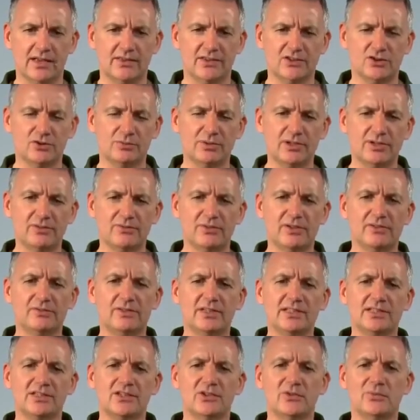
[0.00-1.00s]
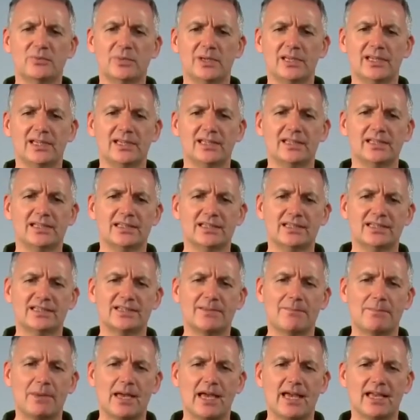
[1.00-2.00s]
The W52P
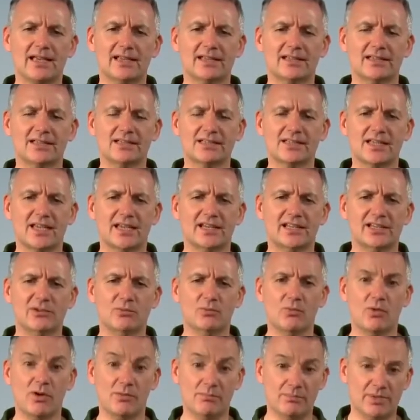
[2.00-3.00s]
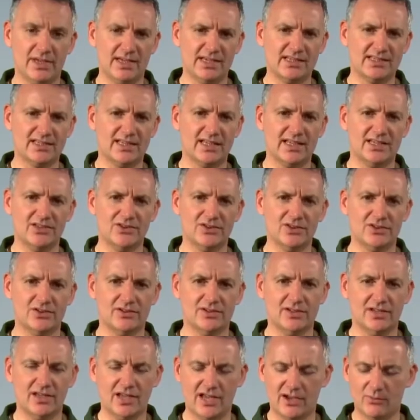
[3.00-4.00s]
is a pack containing one base
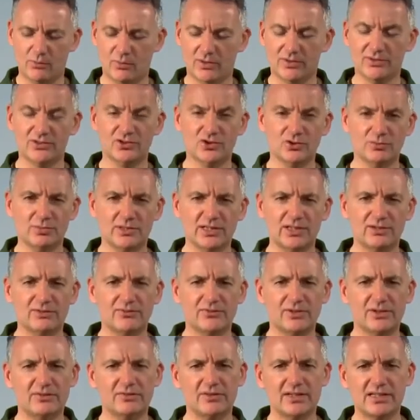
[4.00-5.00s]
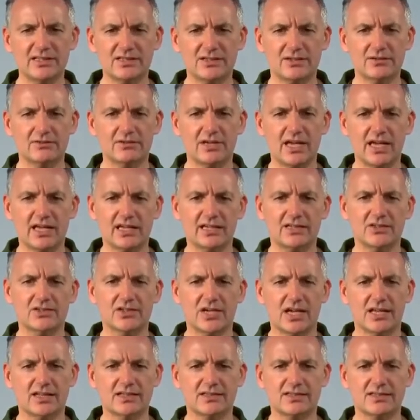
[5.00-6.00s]
station and one
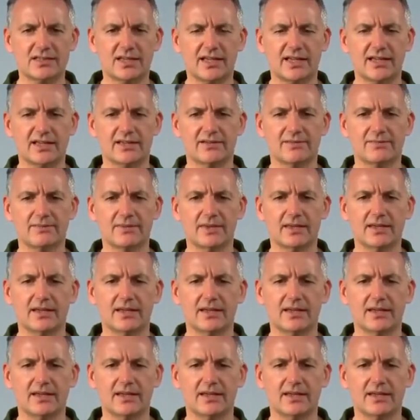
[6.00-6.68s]
W52H handset.